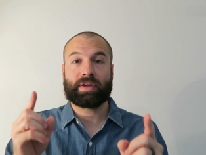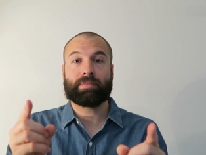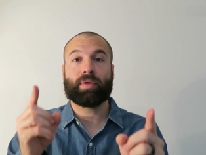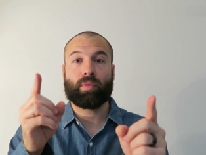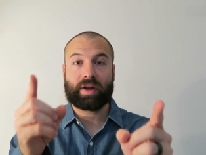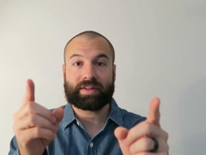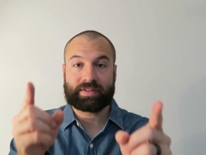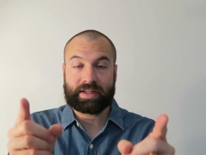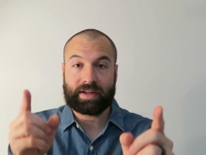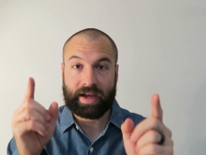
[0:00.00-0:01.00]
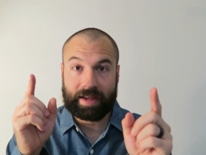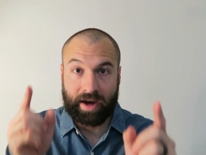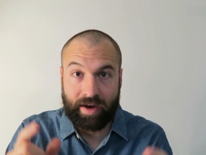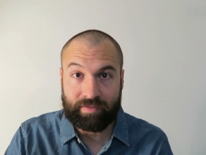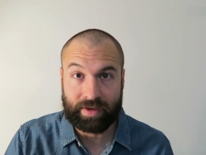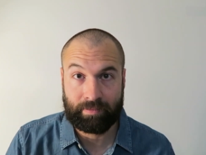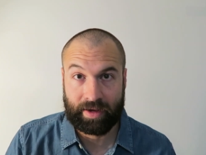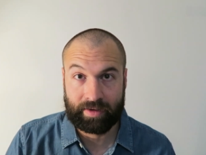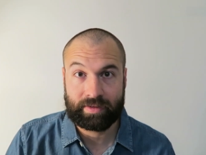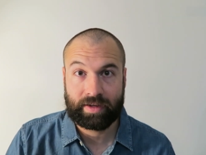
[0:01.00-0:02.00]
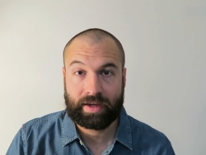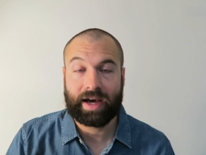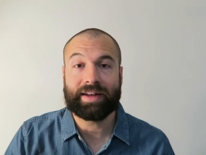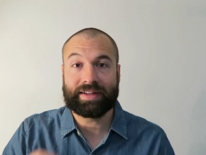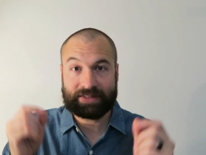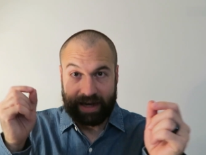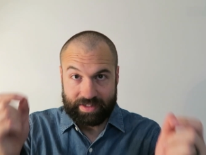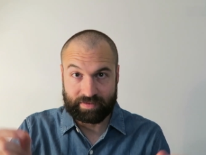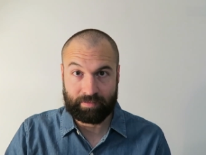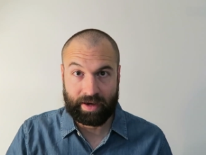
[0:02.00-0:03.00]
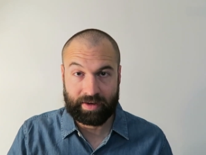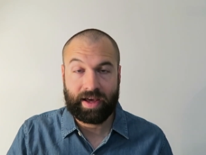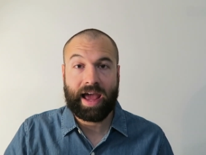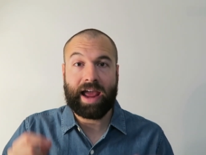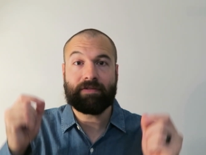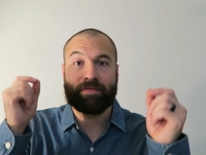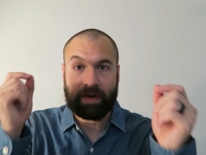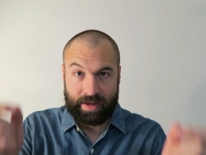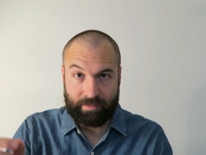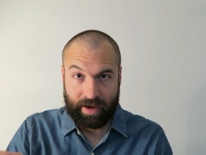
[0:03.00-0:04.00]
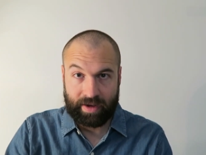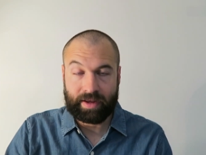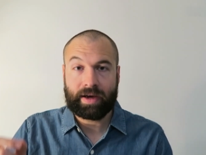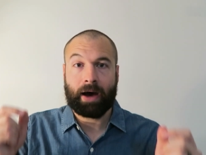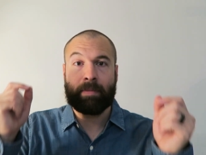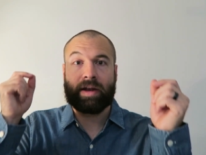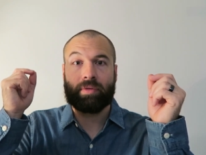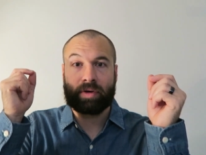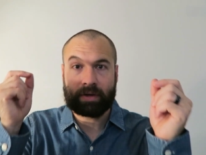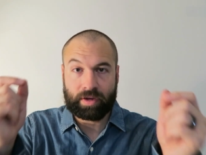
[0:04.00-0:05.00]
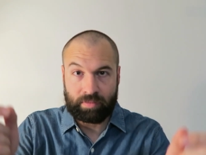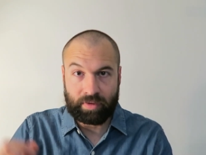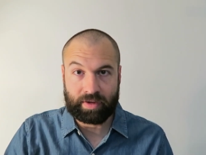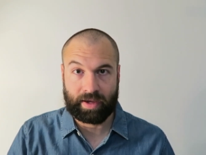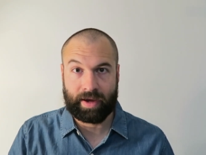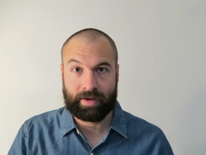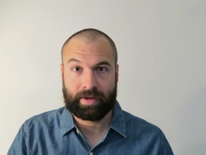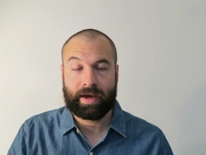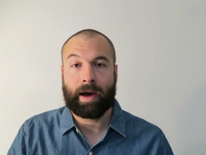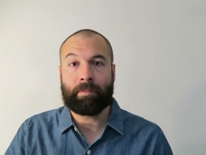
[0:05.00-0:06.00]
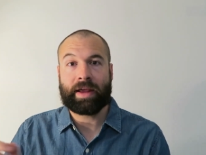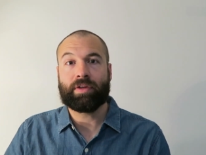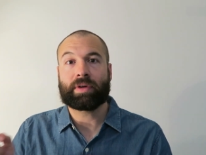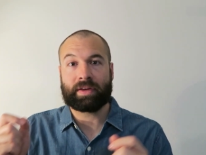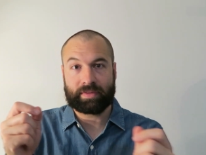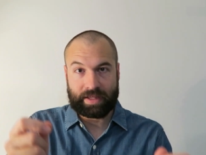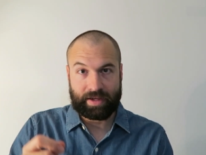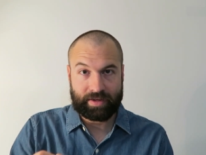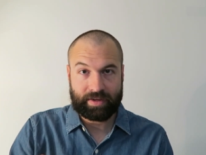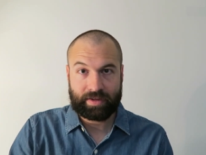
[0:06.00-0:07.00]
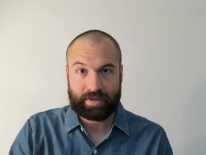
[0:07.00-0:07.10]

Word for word: People want to see a confident man, a decisive man, a funny man, a man who can communicate, a man who can lead,